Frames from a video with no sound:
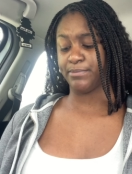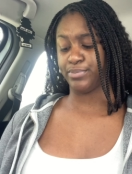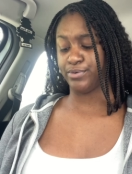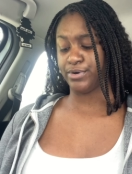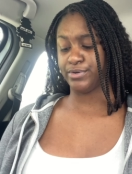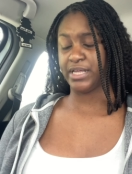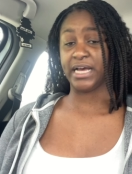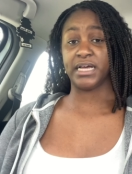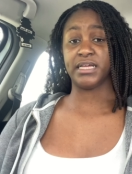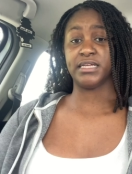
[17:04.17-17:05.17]
emperor
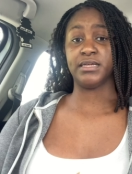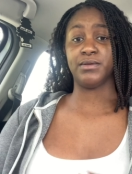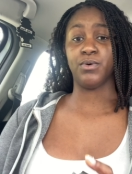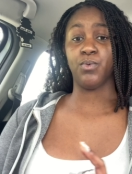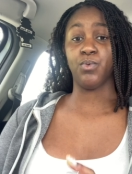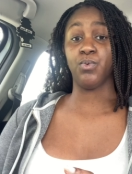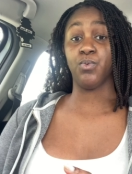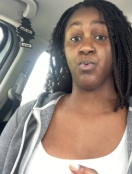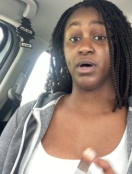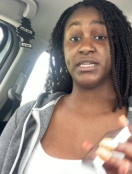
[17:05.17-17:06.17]
that
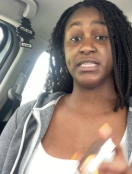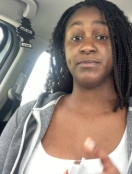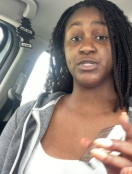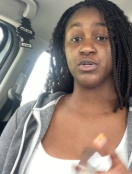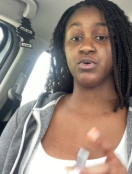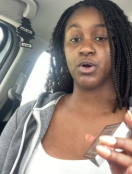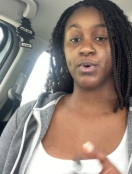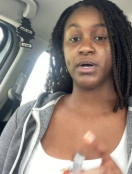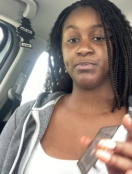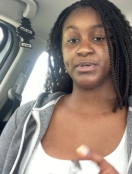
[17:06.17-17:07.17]
wanted them to grow
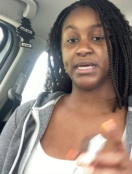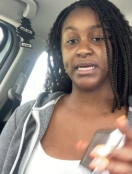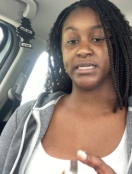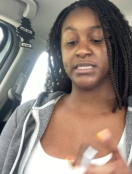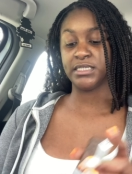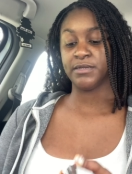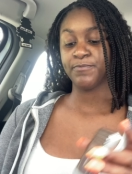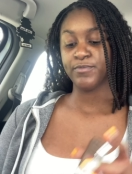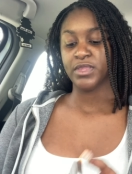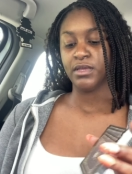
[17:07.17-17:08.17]
up and
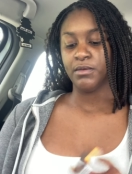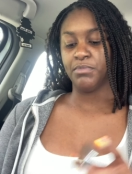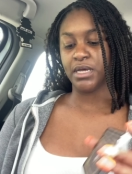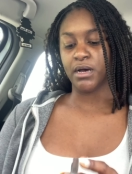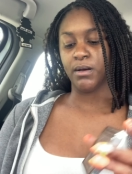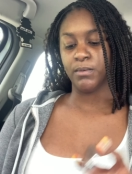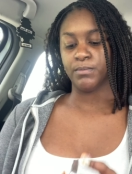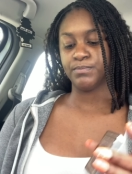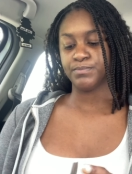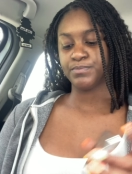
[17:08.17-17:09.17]

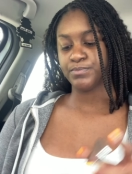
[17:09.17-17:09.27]
become